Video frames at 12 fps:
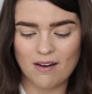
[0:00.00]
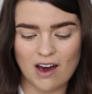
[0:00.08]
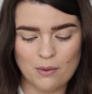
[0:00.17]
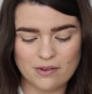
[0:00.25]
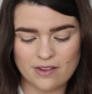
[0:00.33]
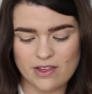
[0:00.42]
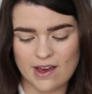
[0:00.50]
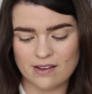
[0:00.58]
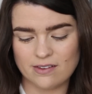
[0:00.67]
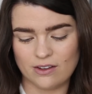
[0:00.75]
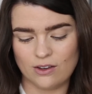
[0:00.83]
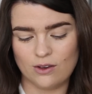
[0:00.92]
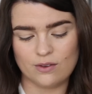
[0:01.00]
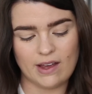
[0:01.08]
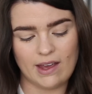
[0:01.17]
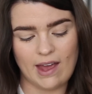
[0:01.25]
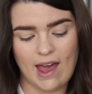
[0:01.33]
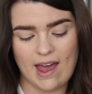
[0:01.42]
I would suggest
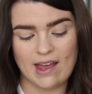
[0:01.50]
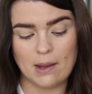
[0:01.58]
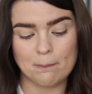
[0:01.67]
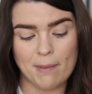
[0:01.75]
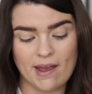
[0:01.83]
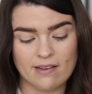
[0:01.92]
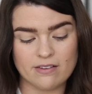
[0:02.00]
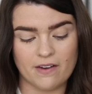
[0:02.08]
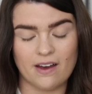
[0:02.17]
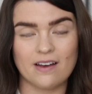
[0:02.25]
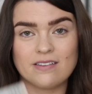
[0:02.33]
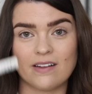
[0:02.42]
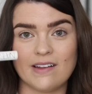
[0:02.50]
using a base first,